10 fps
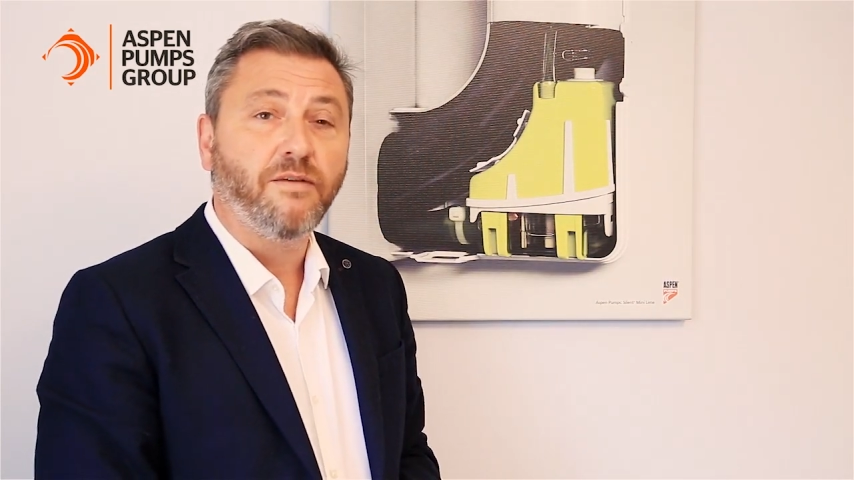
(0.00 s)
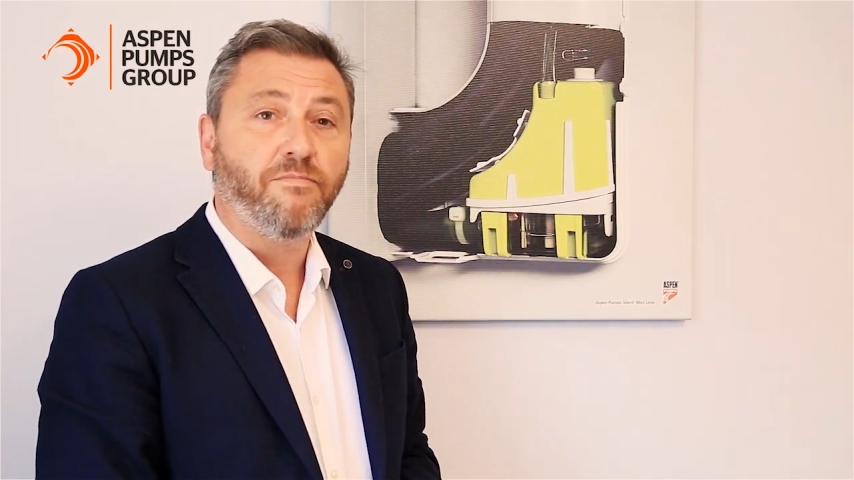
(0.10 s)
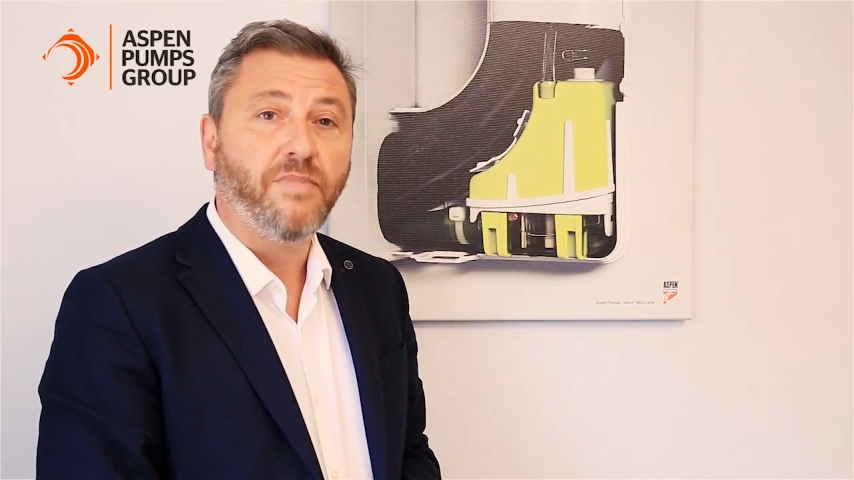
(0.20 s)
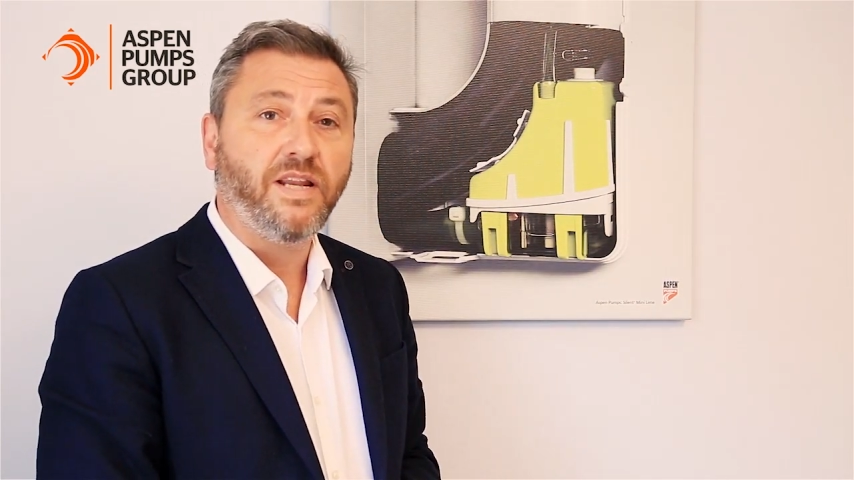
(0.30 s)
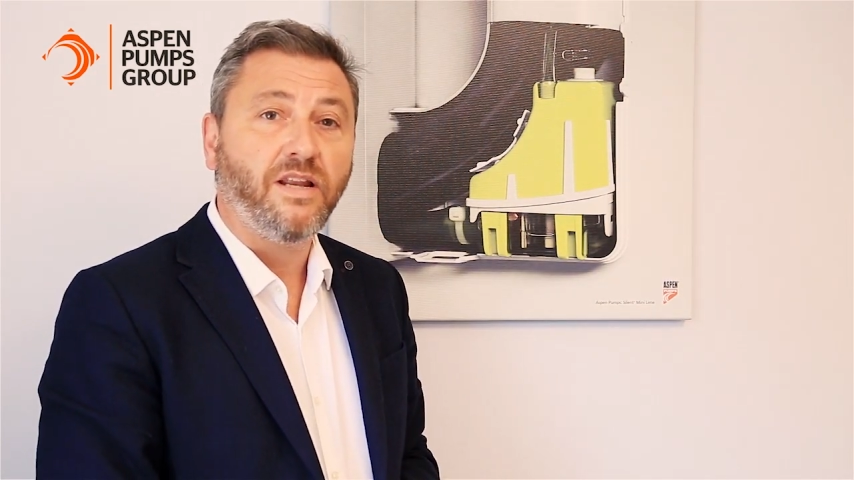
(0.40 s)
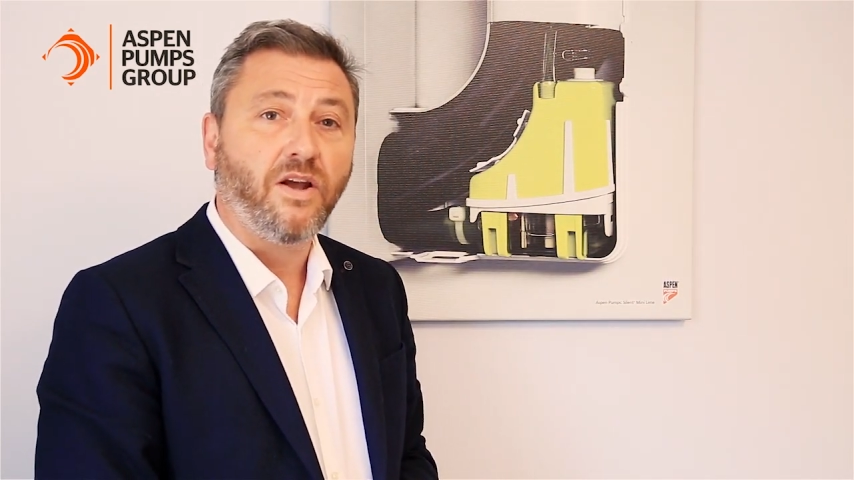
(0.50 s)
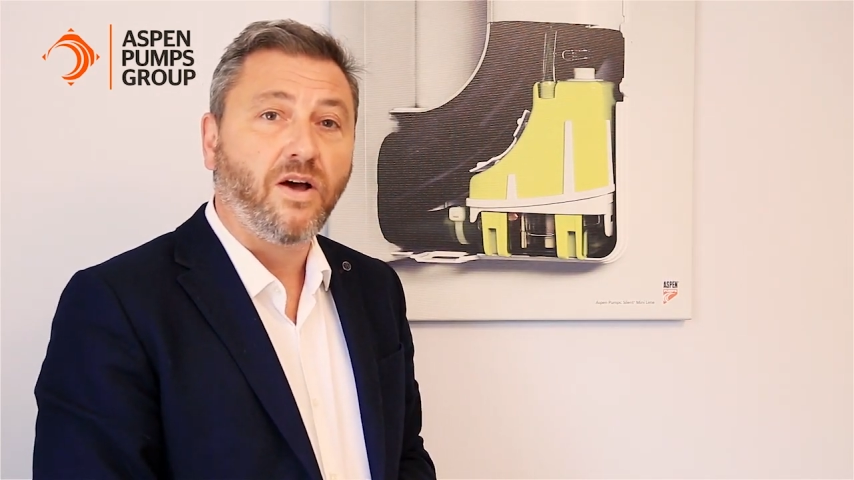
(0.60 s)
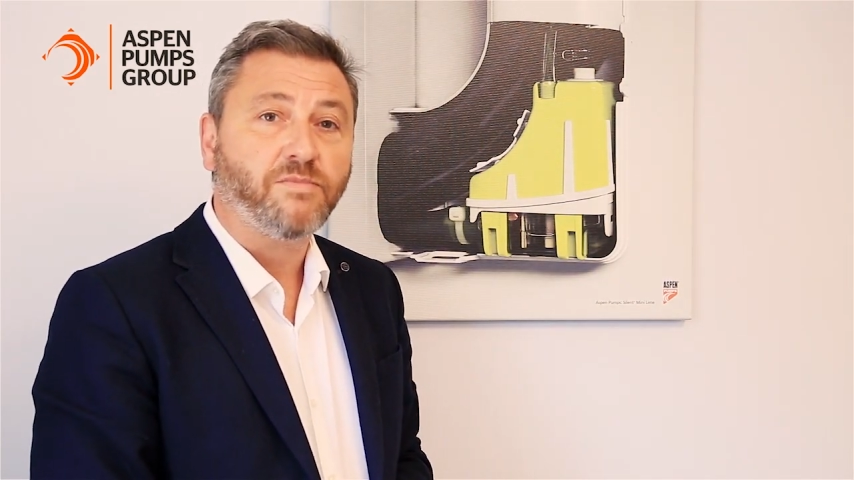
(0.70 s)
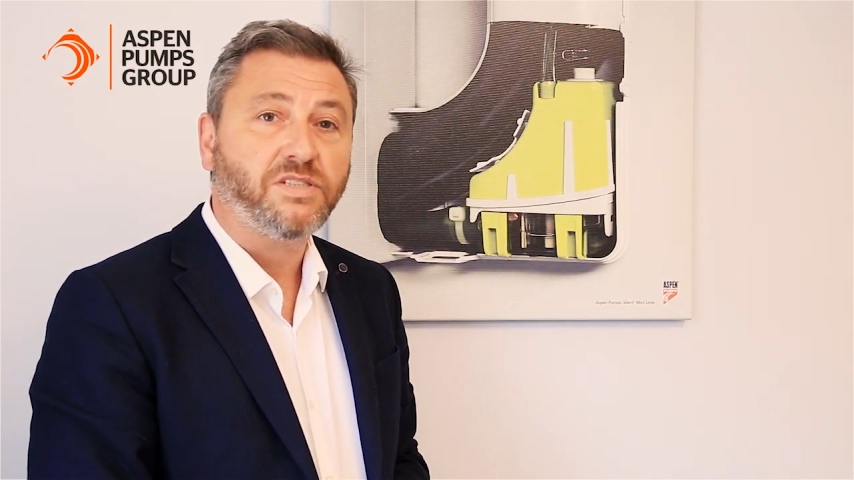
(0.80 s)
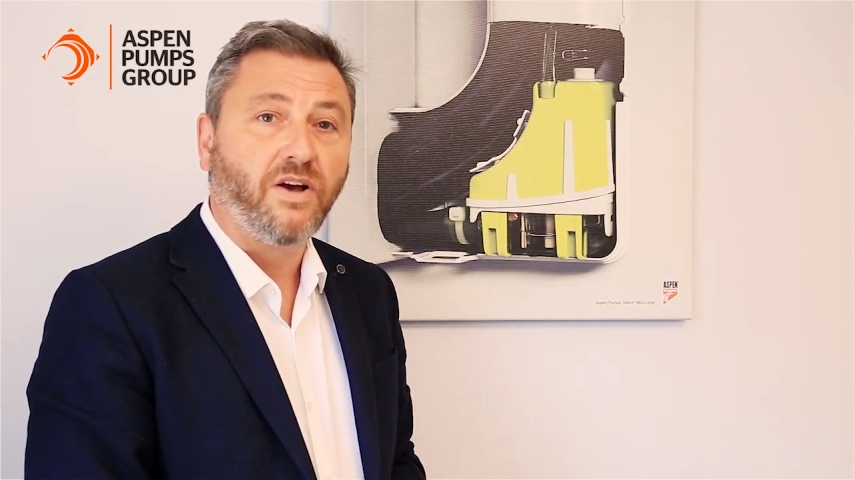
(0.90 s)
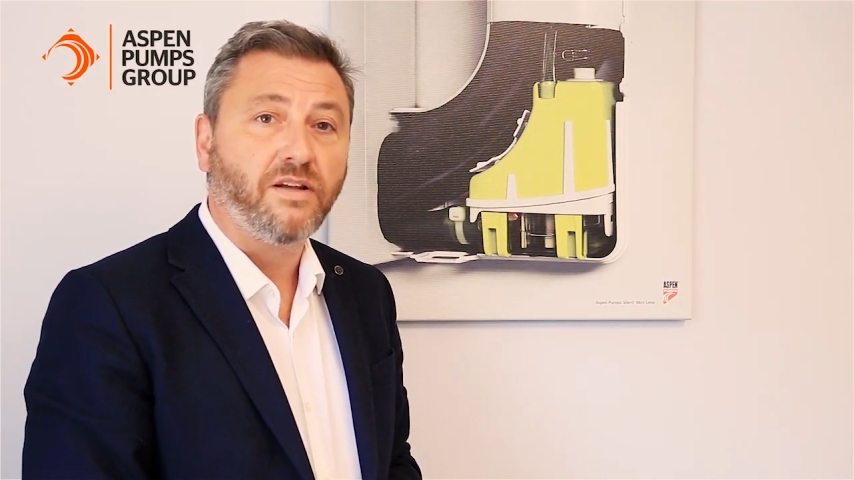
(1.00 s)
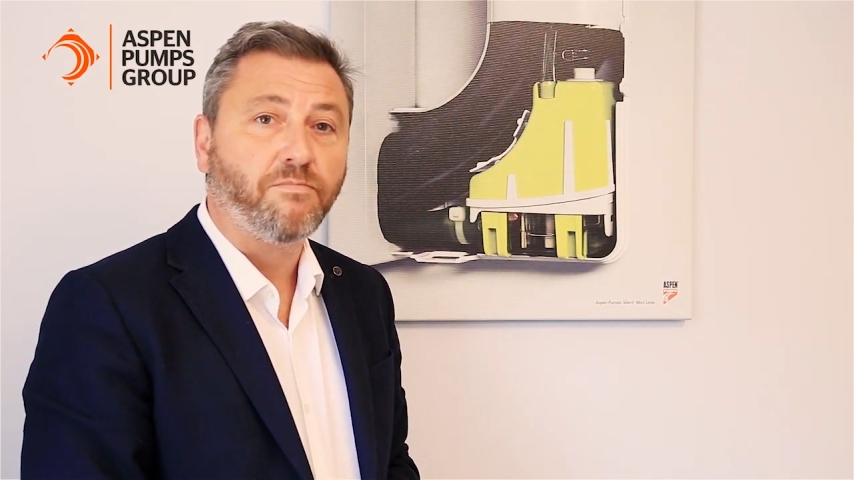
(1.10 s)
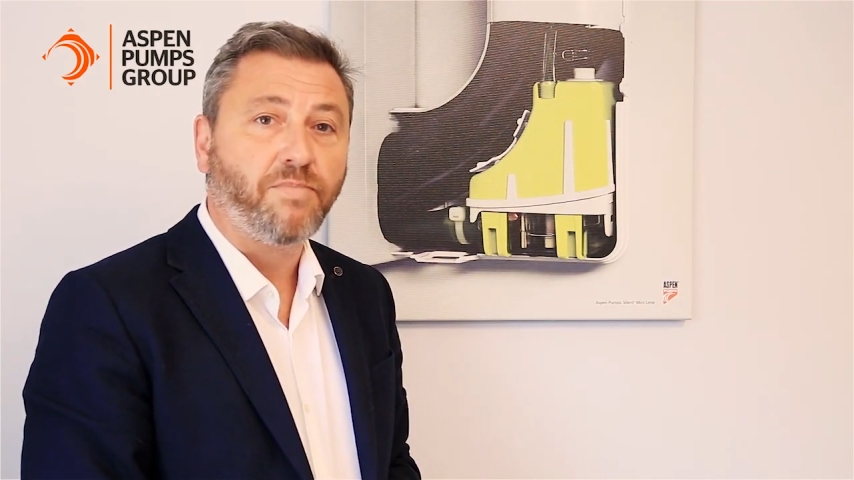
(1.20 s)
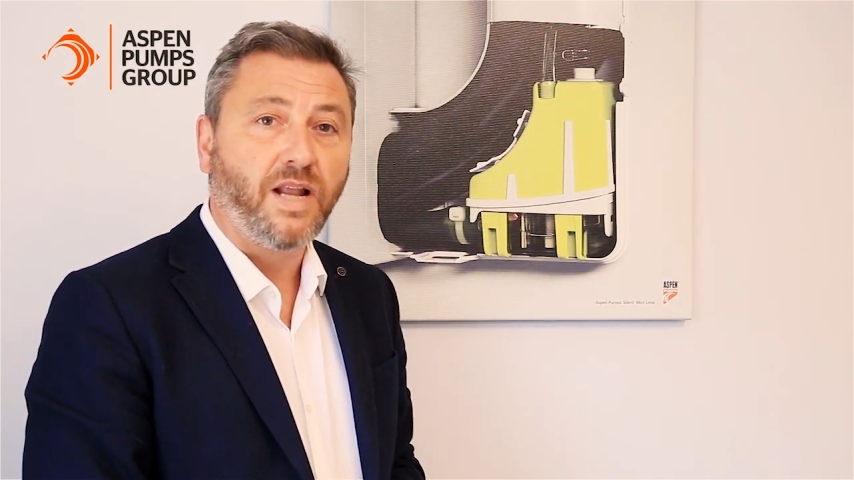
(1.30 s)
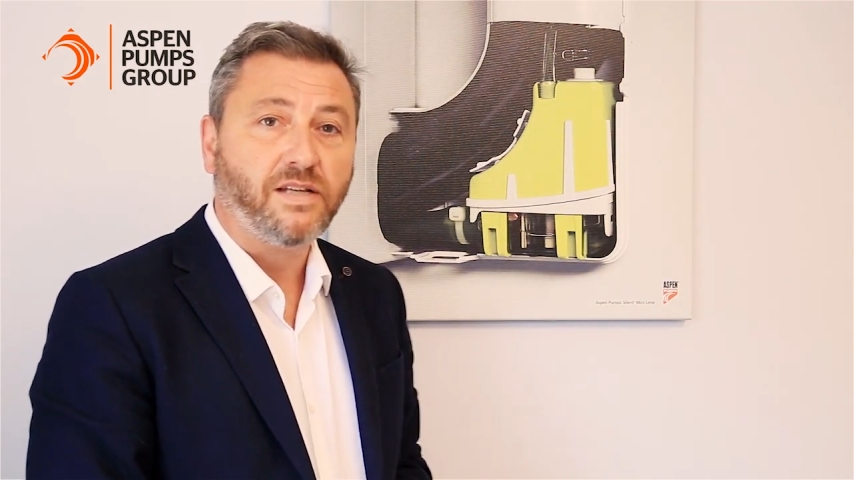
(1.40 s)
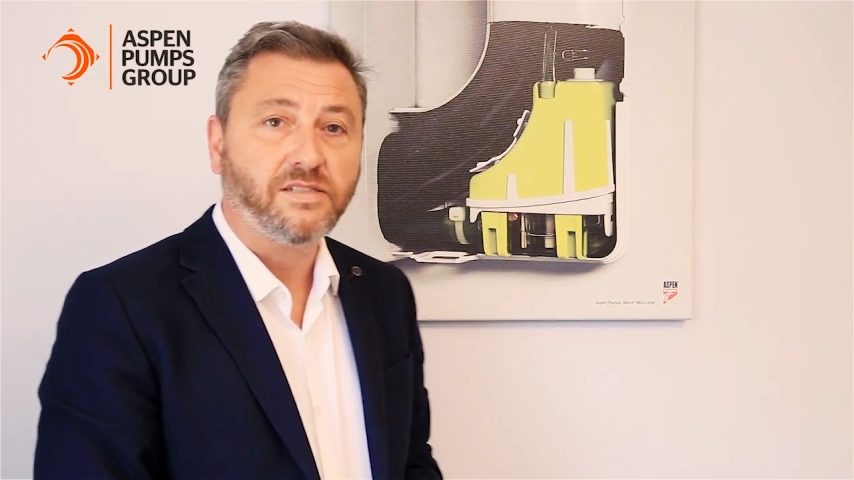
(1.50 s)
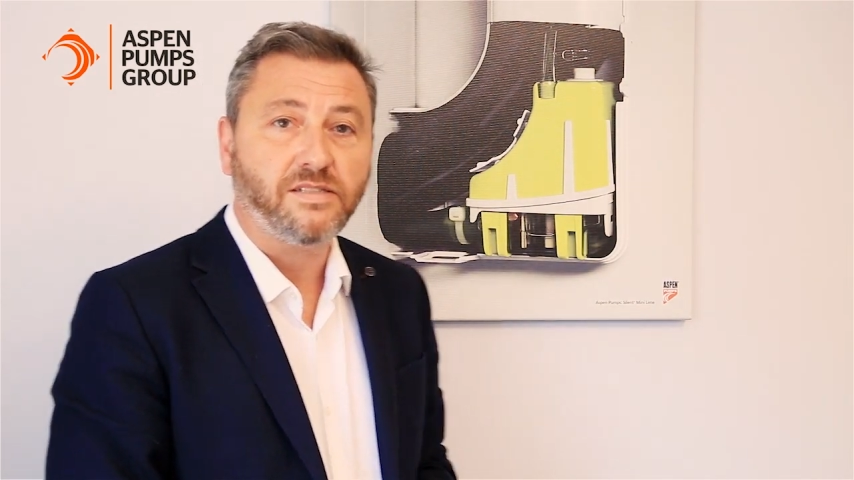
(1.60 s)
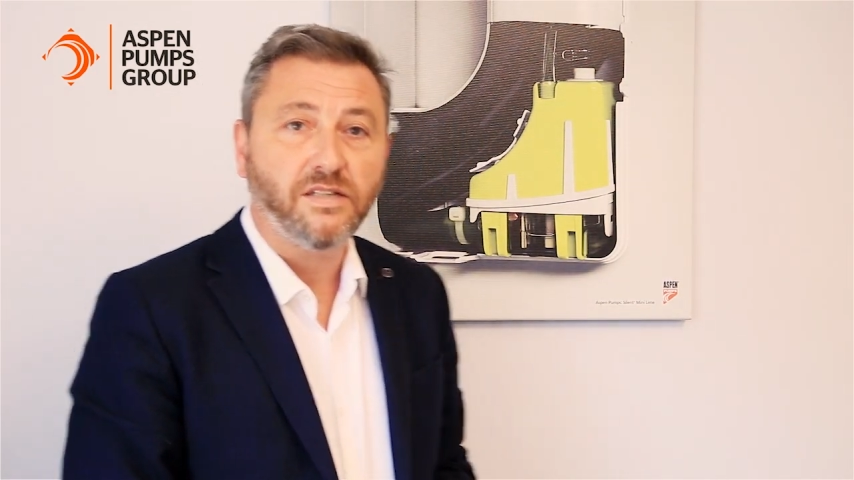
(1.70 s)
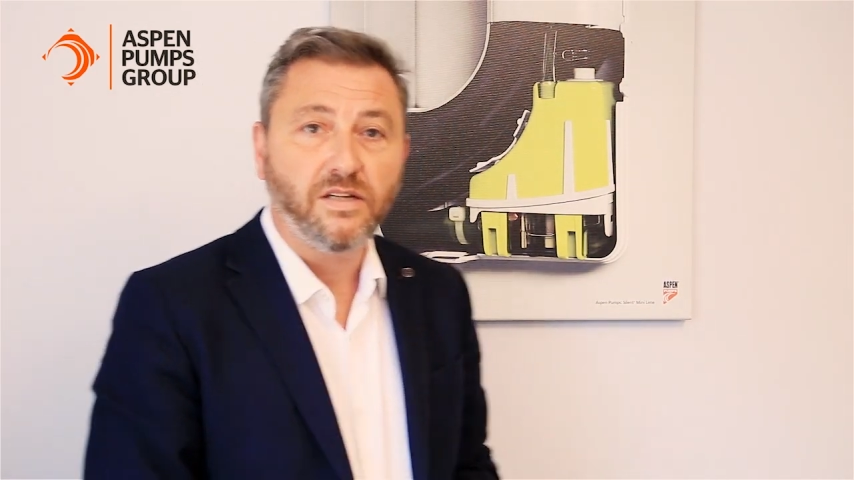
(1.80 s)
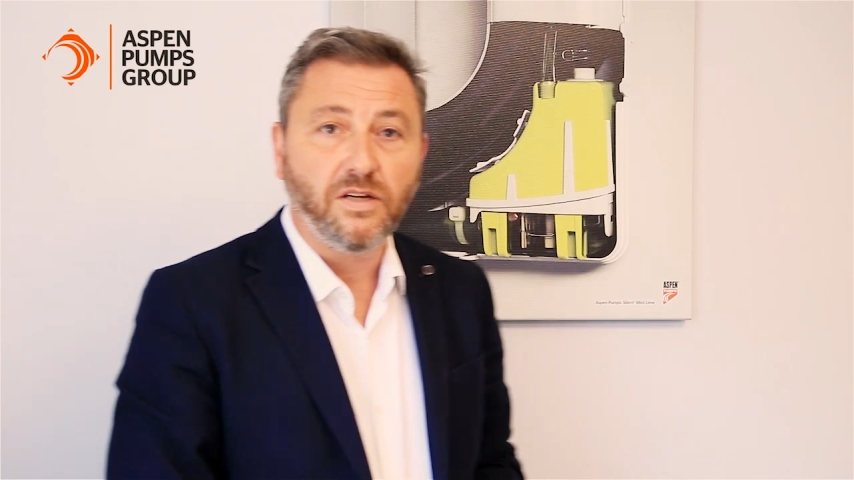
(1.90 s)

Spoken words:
Mini Line Silent Plus